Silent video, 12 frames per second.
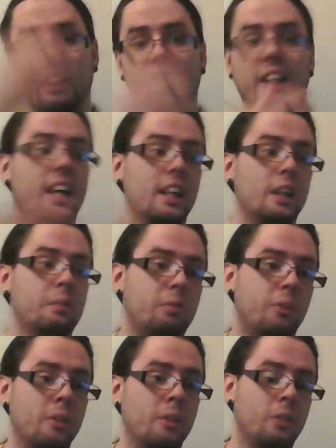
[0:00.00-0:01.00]
They got here
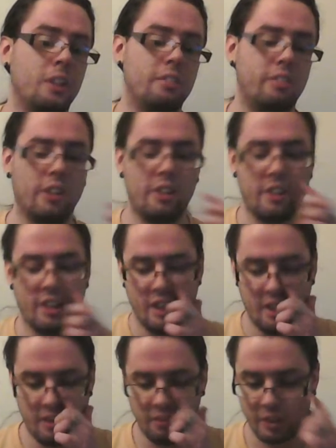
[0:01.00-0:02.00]
before the 24th,
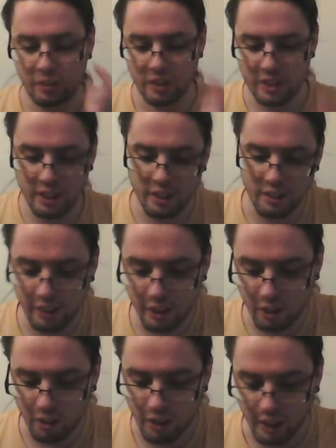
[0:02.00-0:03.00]
which was the
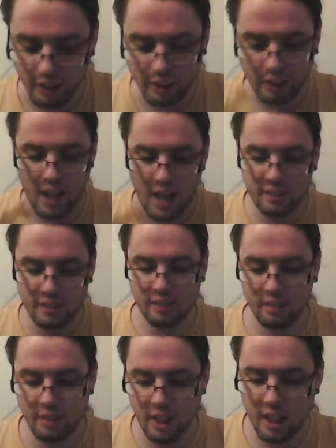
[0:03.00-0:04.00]

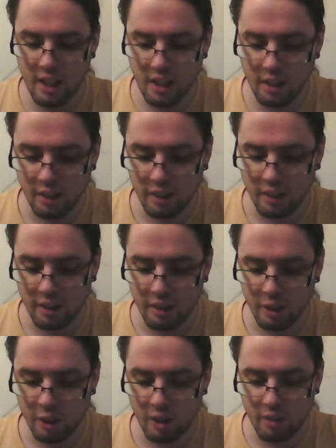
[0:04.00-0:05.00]
last day
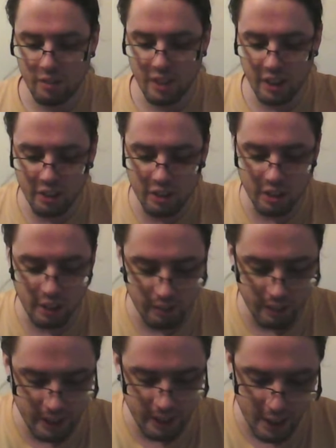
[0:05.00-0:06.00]
of their
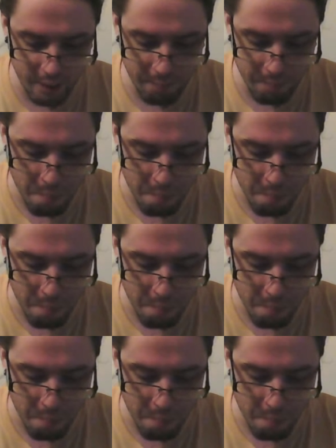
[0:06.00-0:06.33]
delivery time.